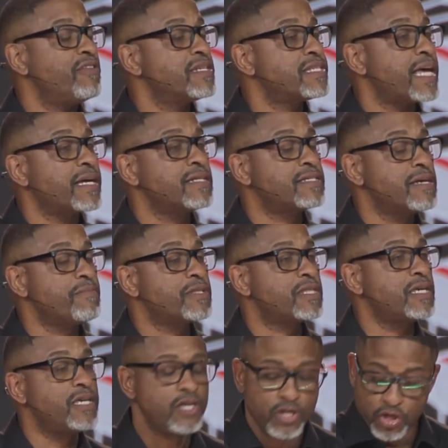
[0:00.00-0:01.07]
In 2
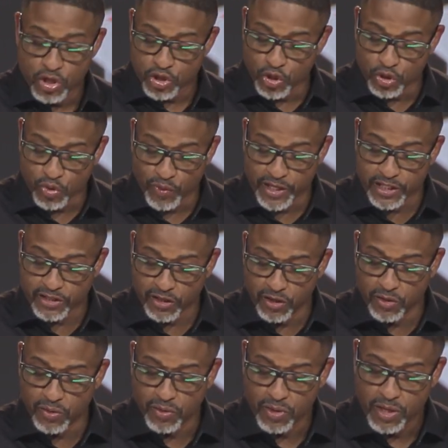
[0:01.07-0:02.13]
Timothy
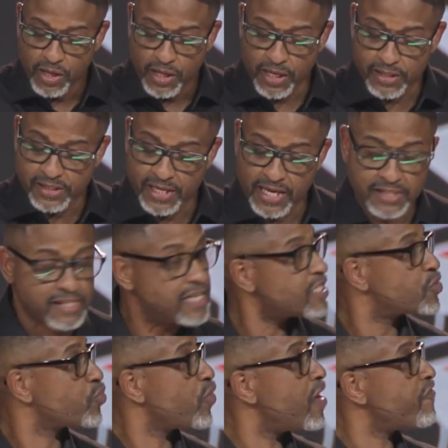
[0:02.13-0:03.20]
2.22, it says
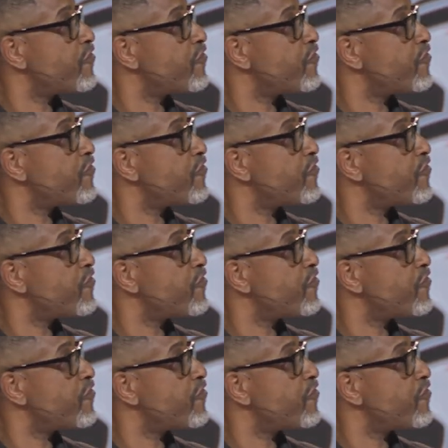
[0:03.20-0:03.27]
this: run